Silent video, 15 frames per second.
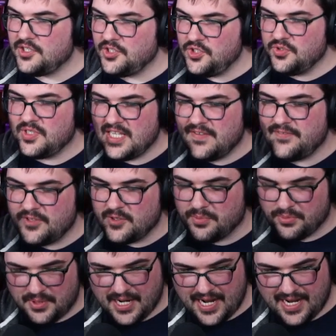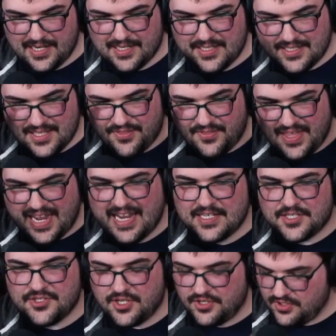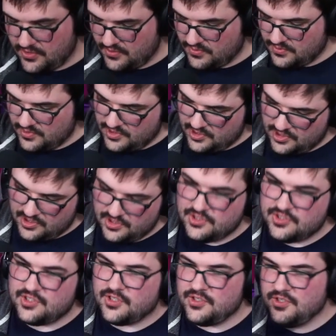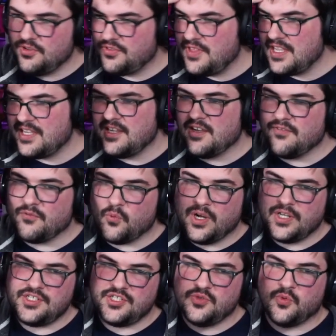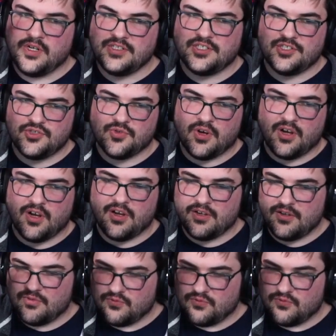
You give your brain things to do. So you're thinking of what you want to draw